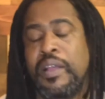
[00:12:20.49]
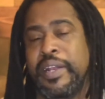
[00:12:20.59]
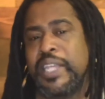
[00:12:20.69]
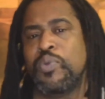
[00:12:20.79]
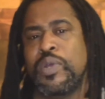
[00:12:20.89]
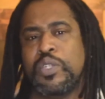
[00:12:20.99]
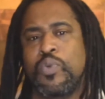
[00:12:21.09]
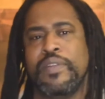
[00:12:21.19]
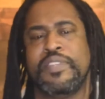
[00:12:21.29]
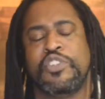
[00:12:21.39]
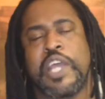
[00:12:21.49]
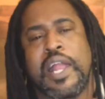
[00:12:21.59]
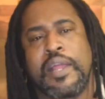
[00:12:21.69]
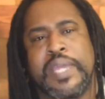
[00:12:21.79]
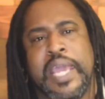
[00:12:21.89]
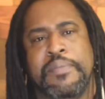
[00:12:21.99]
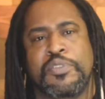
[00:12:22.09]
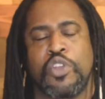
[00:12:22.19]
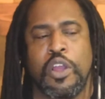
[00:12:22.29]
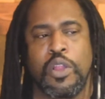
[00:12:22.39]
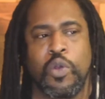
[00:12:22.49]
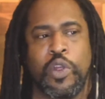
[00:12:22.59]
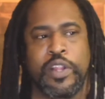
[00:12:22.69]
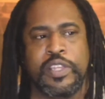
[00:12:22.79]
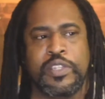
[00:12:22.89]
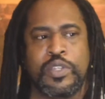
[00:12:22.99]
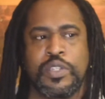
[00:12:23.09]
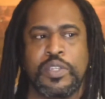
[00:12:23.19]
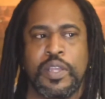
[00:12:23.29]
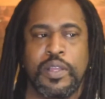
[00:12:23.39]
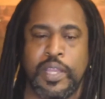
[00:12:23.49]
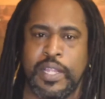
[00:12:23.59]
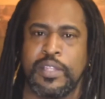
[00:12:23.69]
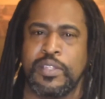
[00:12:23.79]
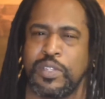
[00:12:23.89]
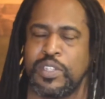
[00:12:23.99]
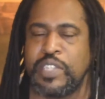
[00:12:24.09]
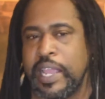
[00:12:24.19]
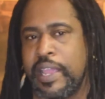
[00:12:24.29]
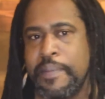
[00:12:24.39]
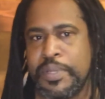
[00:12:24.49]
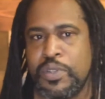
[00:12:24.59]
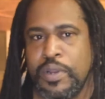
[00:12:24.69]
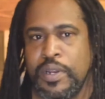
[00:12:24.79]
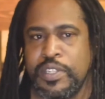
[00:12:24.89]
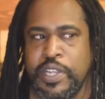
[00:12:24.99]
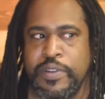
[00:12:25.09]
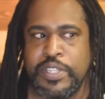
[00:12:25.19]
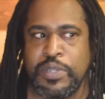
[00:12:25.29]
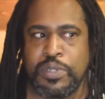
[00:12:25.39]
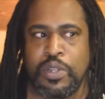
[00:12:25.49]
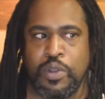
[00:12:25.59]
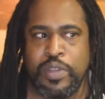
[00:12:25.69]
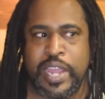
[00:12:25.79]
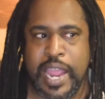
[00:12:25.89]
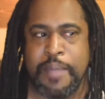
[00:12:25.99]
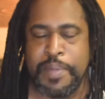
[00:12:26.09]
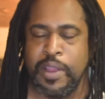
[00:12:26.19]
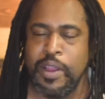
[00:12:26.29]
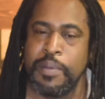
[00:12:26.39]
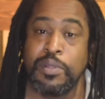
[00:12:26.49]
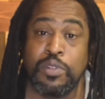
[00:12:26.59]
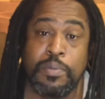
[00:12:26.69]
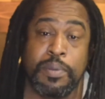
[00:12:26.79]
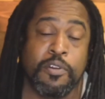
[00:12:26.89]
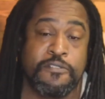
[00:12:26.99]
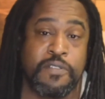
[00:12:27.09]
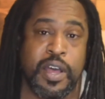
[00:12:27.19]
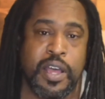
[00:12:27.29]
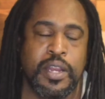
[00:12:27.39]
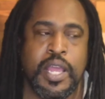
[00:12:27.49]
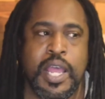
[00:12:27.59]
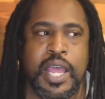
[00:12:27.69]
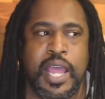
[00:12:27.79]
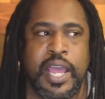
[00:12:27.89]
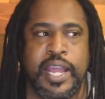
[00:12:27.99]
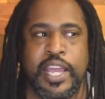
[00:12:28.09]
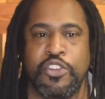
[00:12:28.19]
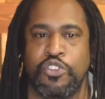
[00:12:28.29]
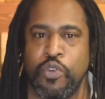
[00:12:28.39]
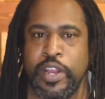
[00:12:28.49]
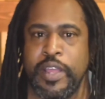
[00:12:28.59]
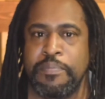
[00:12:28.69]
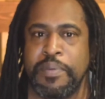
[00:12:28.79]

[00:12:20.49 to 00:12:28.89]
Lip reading: Next one is what if T'Challa became Star-Lord. This is the second episode in the series. It was a little campier, but a little bit more fun, and I enjoyed it.